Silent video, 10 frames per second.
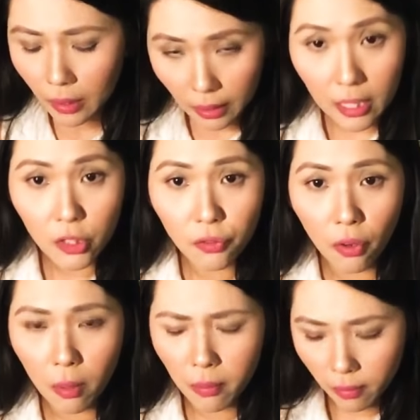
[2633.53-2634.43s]
let's
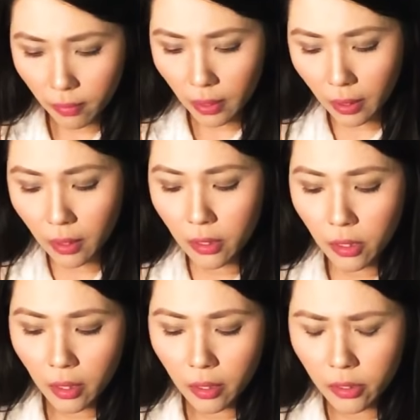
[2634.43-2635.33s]
form a
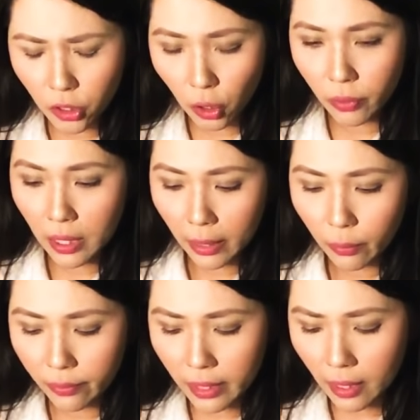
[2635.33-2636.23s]
storyline
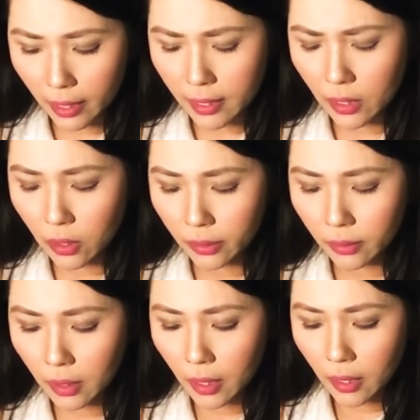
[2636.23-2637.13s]
with that later on.
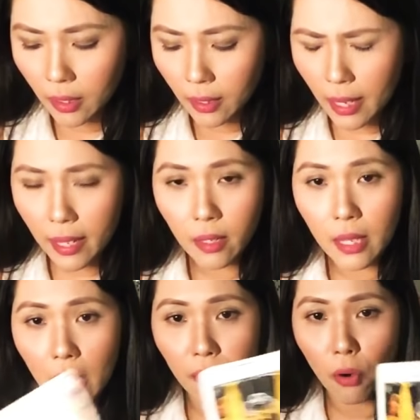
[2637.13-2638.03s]
And the
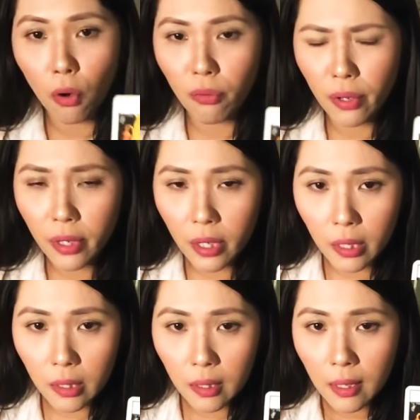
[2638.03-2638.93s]
Devil over
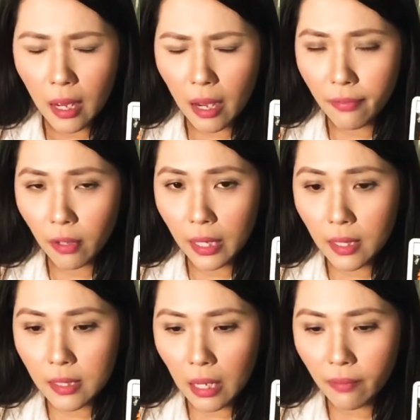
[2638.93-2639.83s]
here, I feel like
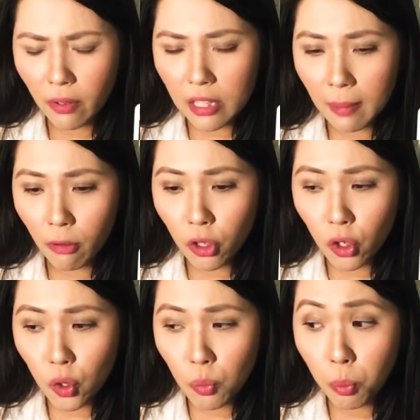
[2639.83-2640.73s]
this Devil about
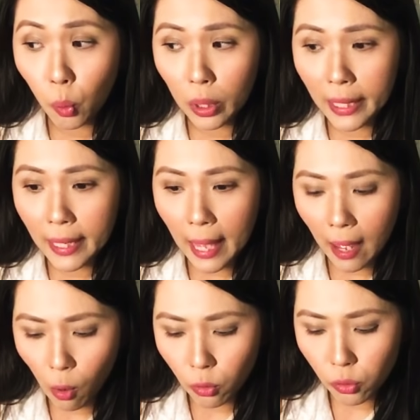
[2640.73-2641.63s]
you pulling
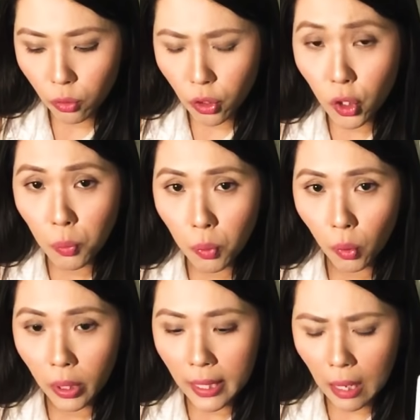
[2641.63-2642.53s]
out.
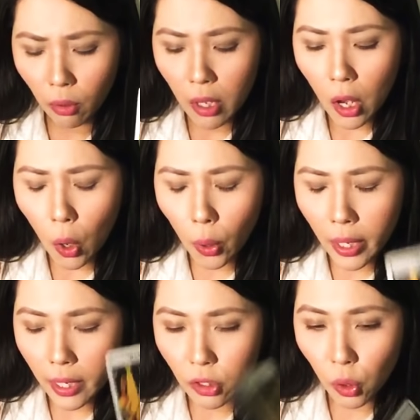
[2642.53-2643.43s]

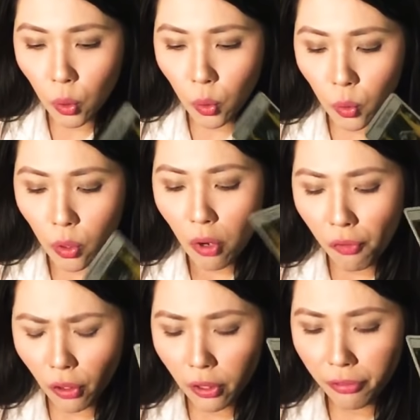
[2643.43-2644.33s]
Okay, so
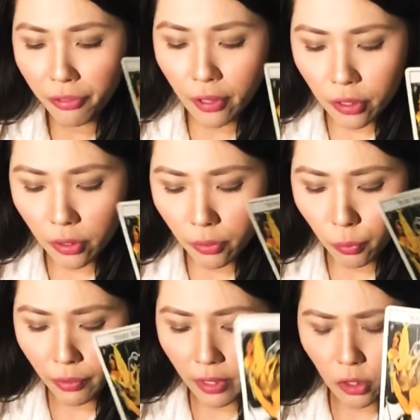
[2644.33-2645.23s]
for the first,
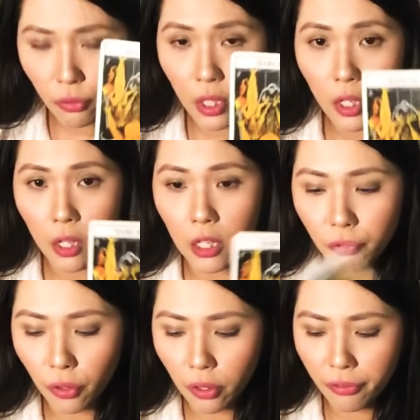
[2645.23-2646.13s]
with these three cards,
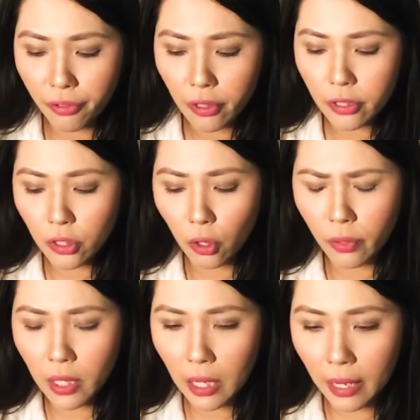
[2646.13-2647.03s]
for the first
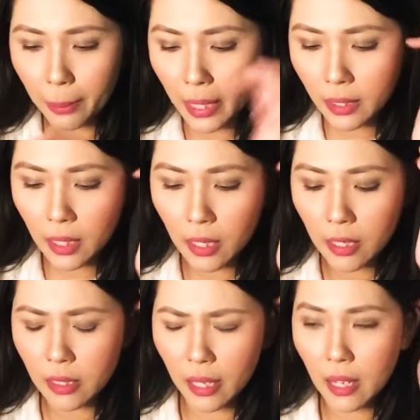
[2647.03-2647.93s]
storyline I'm getting
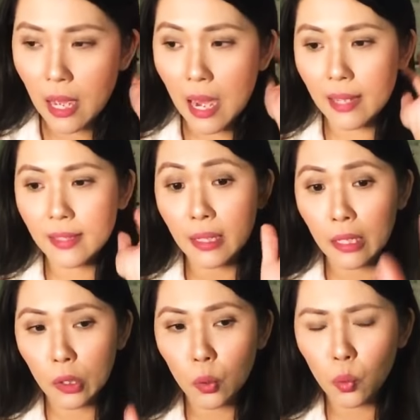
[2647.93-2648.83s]
is that I see
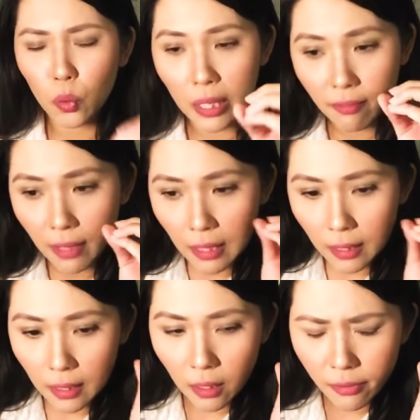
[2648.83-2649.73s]
you living
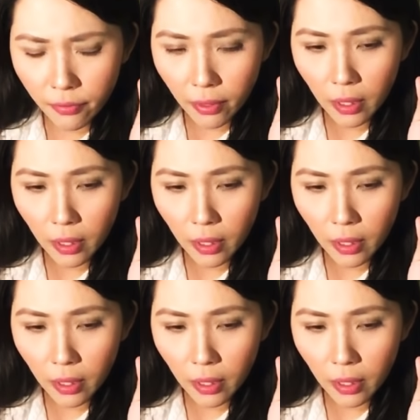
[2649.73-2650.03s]
a love